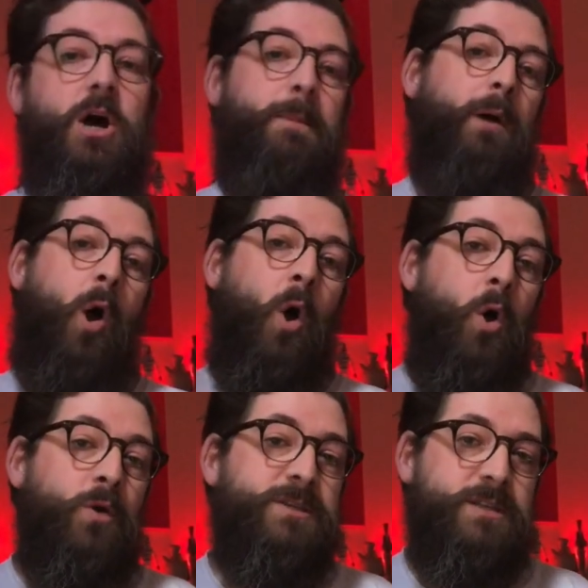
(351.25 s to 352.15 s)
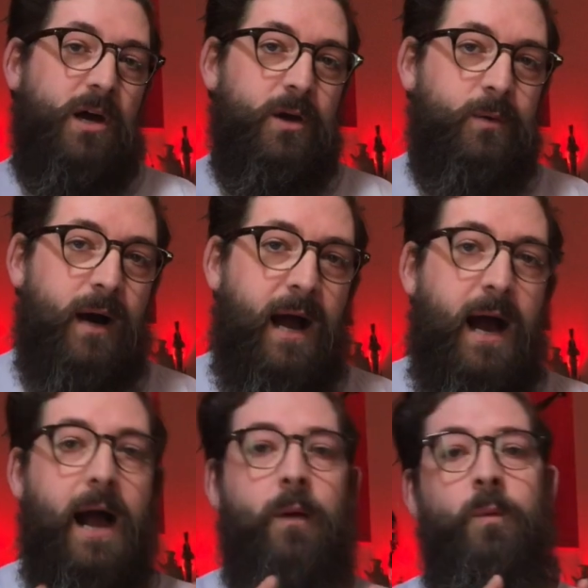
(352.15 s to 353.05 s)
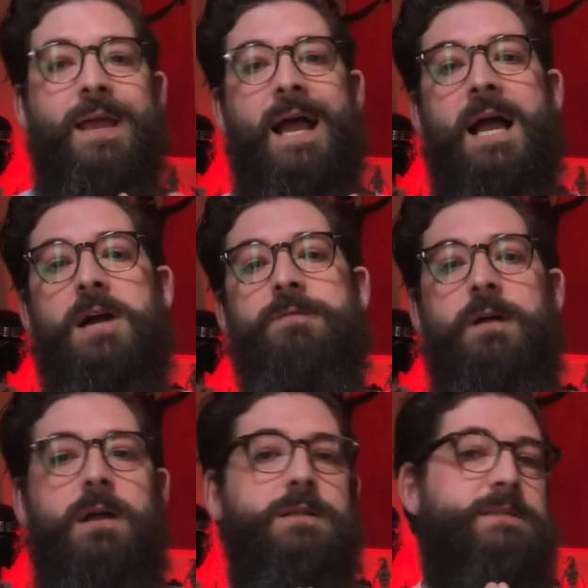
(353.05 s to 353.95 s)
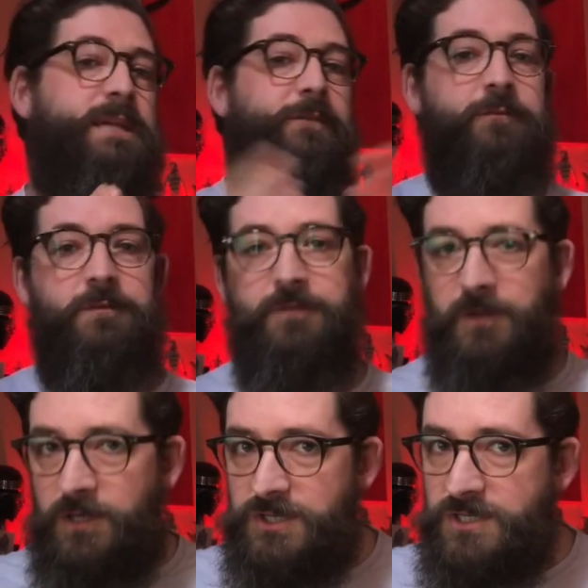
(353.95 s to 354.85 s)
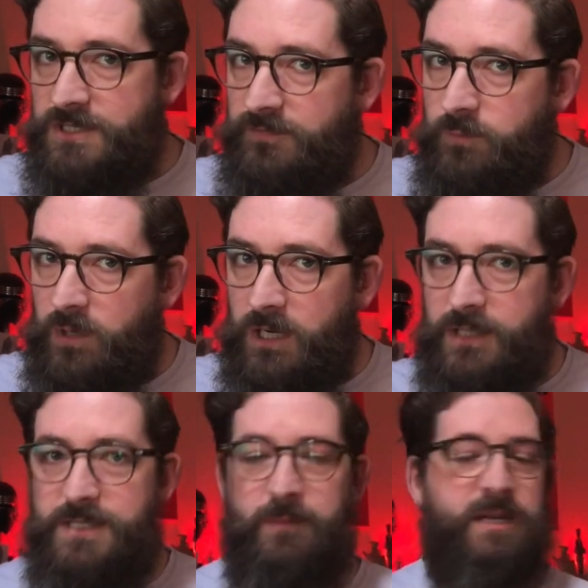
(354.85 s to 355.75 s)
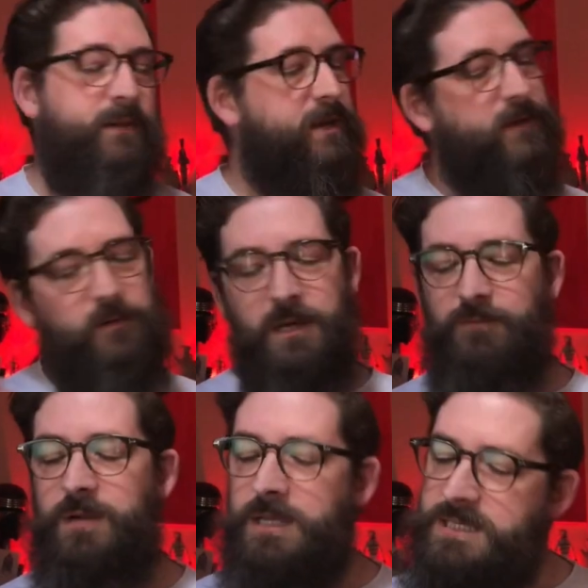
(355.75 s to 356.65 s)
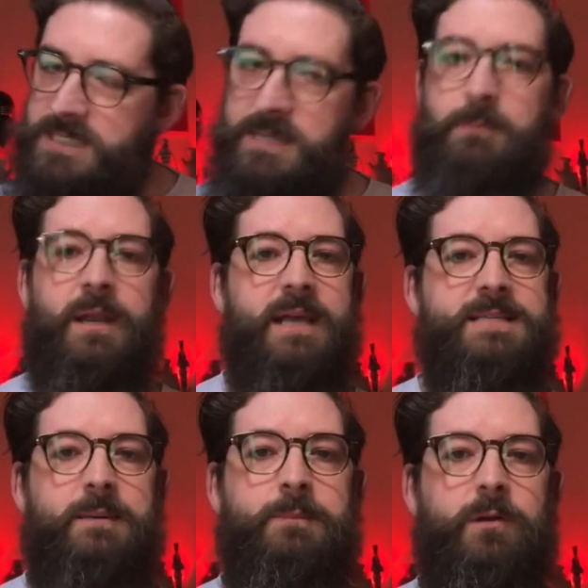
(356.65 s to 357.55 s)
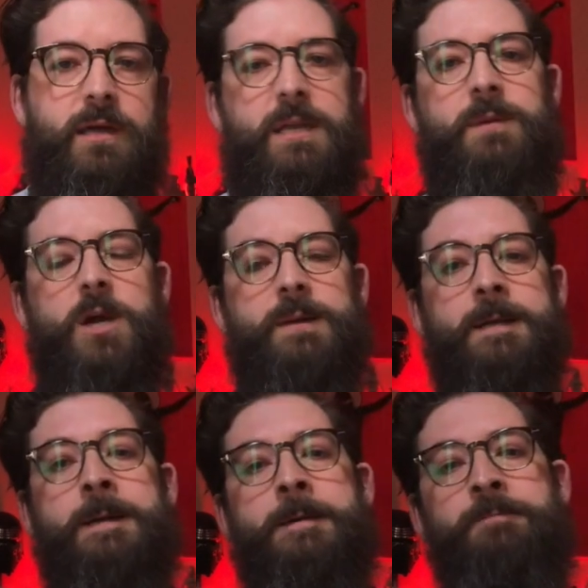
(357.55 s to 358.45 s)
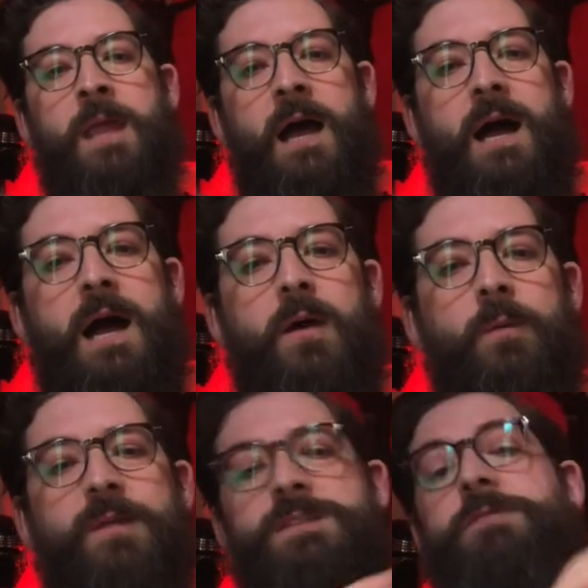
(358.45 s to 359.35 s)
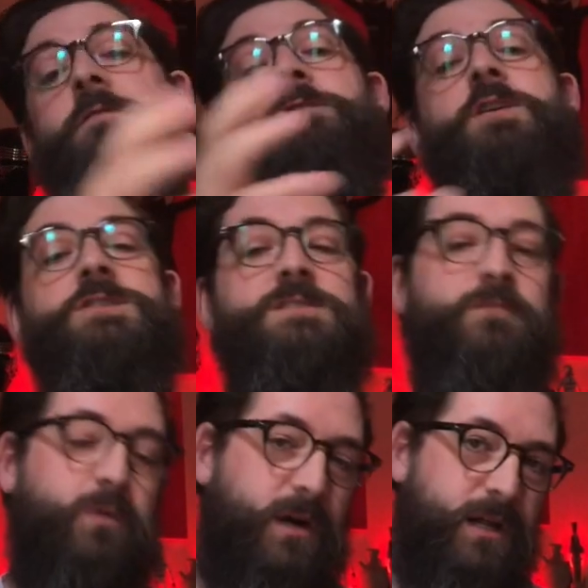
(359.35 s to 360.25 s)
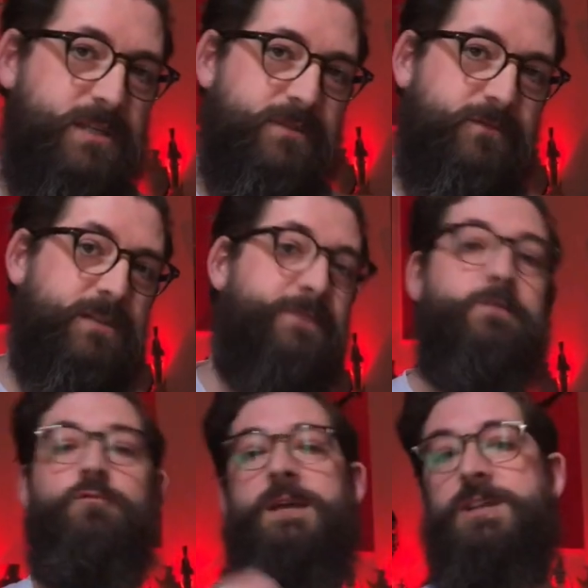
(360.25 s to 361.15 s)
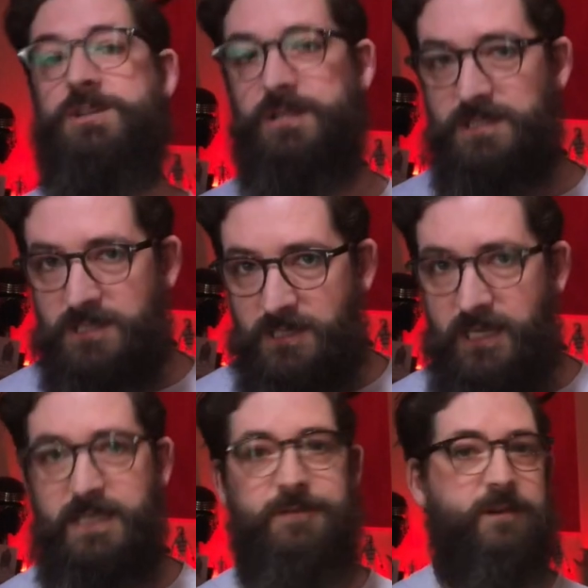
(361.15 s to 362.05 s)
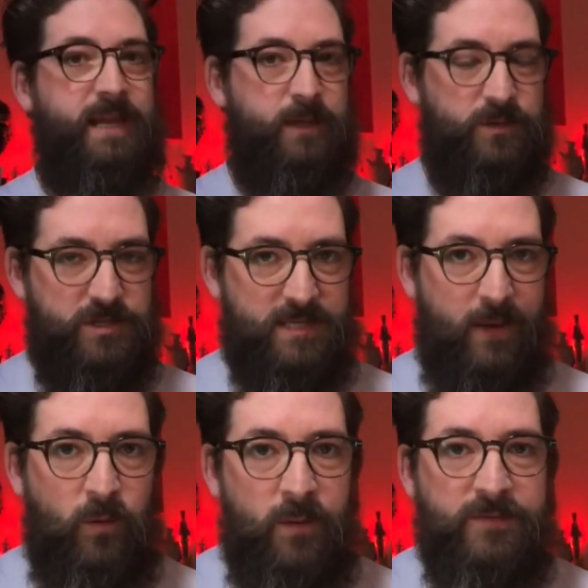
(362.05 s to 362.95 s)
But also, we have different versions of words. I'm going to give you a real simple example in a moment. We have different versions of words for different regions and in different languages. And what we have